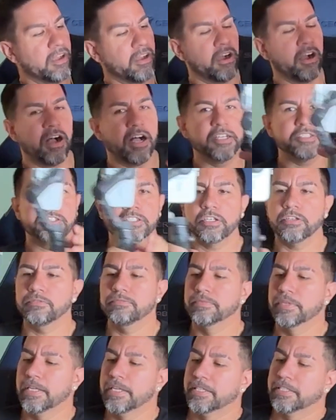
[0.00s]

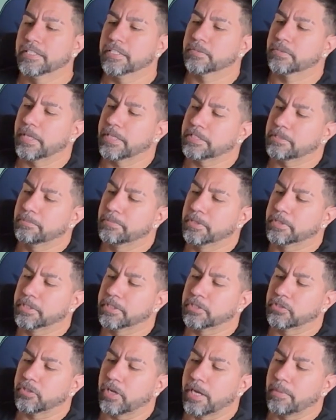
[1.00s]
Also, this one has a
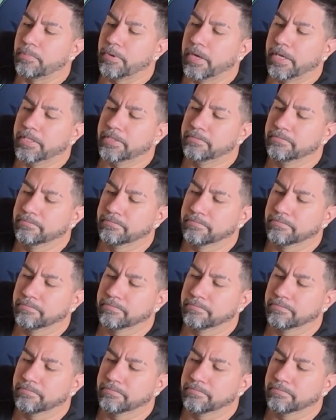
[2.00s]
built-in tripod.